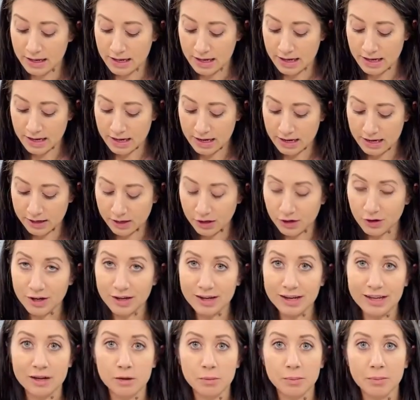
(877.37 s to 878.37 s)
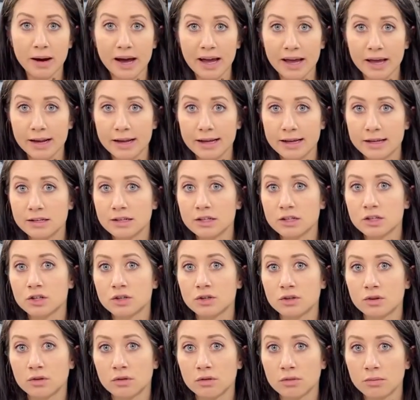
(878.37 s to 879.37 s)
You didn't need to buy any
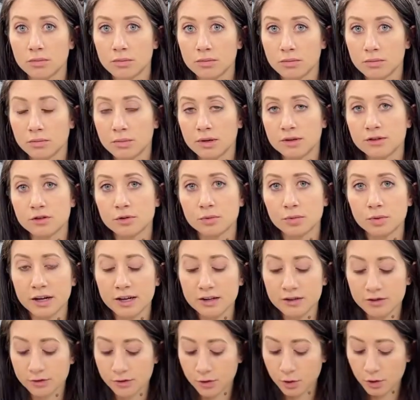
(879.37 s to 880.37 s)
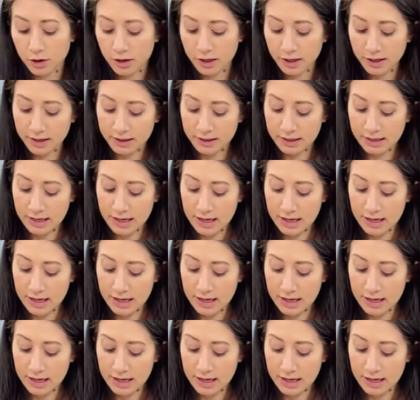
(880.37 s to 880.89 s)
additional muzzle brakes for it.